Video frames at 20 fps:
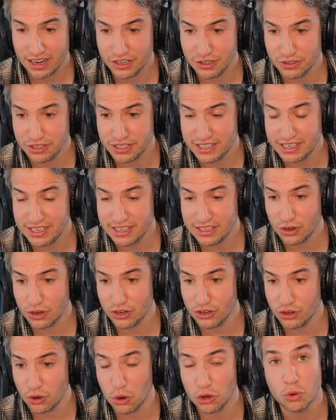you see
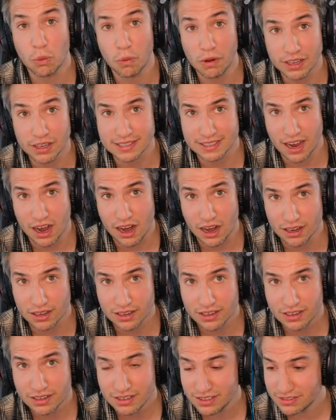the wall is
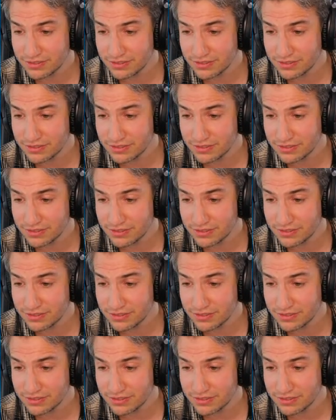gone.